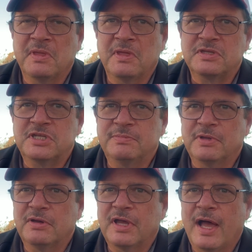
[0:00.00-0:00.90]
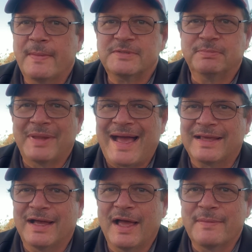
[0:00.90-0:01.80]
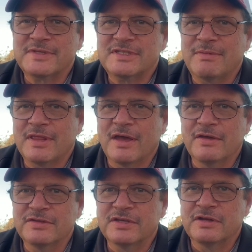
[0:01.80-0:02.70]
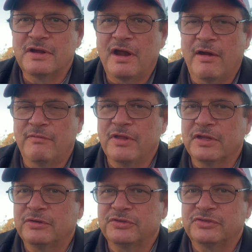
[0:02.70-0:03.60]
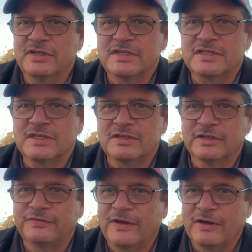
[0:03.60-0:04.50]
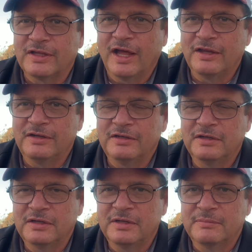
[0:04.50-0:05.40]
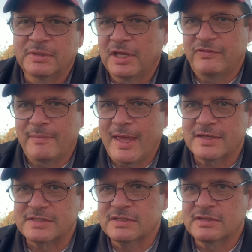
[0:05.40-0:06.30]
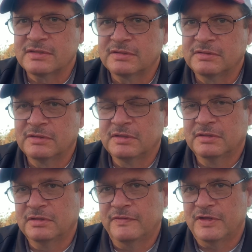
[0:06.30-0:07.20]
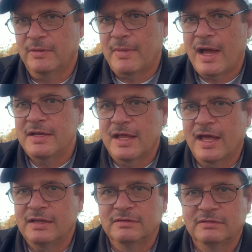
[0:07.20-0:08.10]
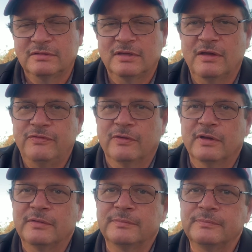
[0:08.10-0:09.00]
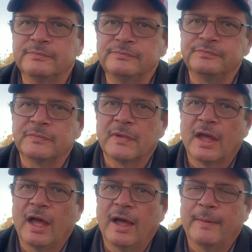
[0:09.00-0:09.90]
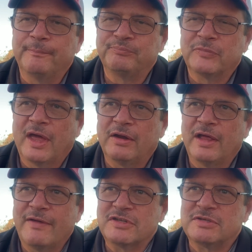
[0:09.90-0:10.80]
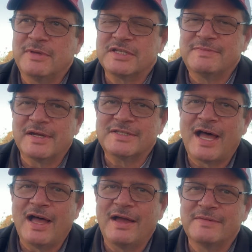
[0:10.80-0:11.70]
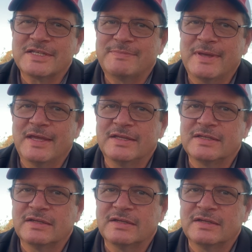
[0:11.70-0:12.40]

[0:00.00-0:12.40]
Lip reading: Tupelo gums, black gums, some of those are really cool trees, good fall color, but leave a mess. If you don't mind that, go for it. I don't have a tremendous amount of time to spend